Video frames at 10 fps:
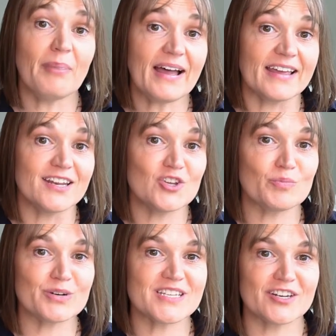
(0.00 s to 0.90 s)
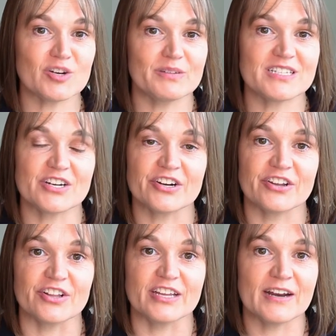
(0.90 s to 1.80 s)
but you present your
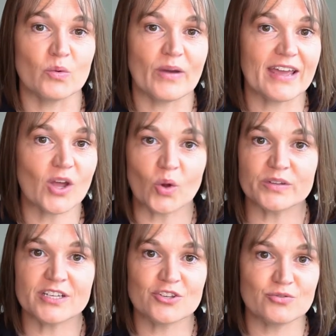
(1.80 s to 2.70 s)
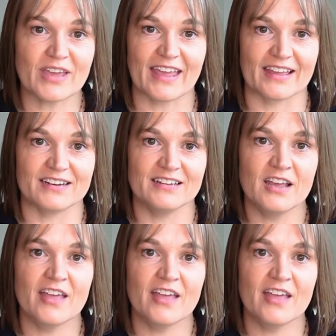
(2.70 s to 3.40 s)
material in a way only you can